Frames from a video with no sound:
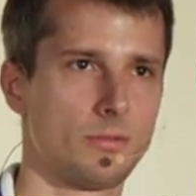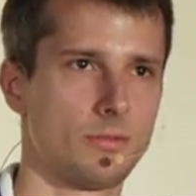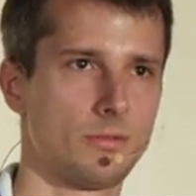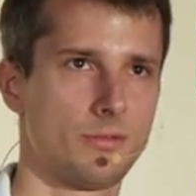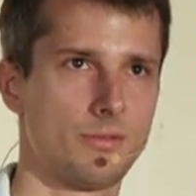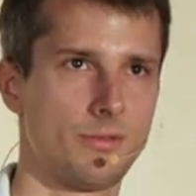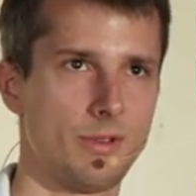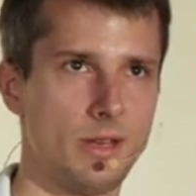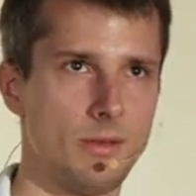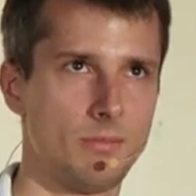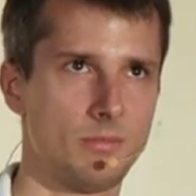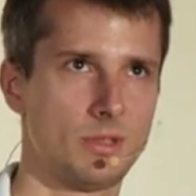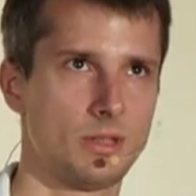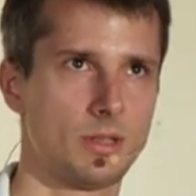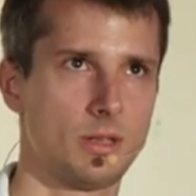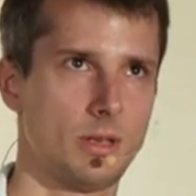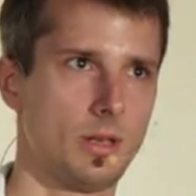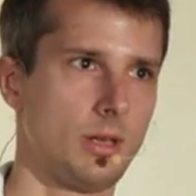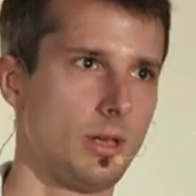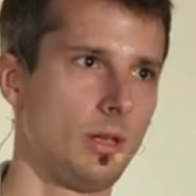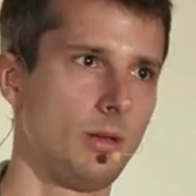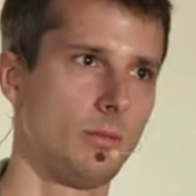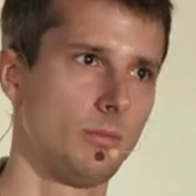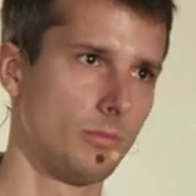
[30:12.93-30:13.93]
stream
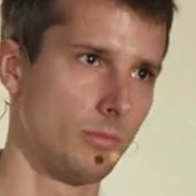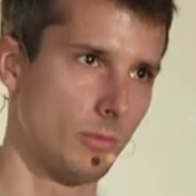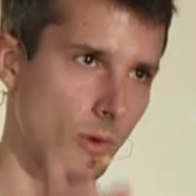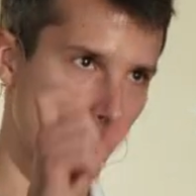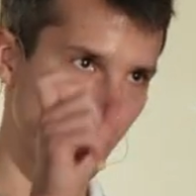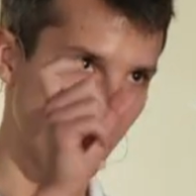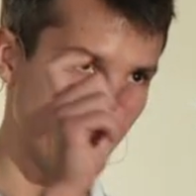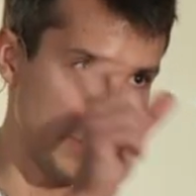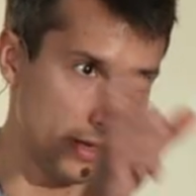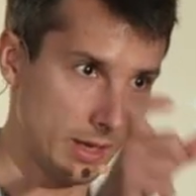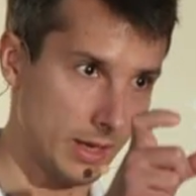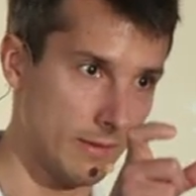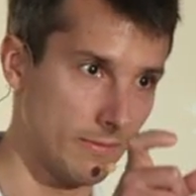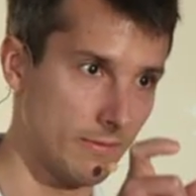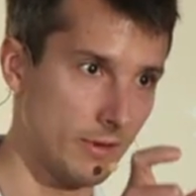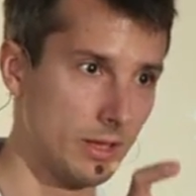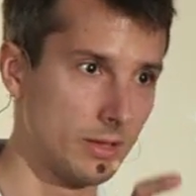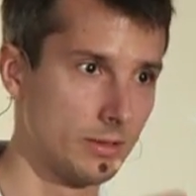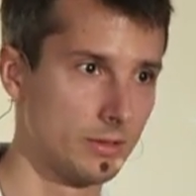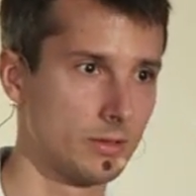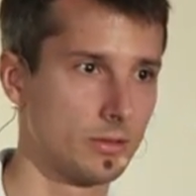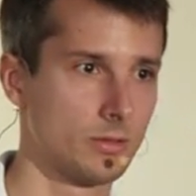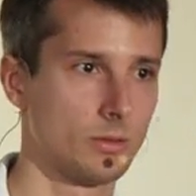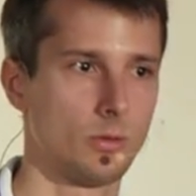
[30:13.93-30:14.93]
time of the
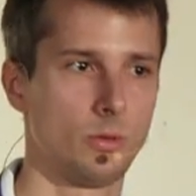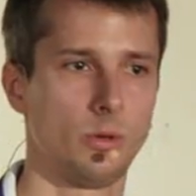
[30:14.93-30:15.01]
event,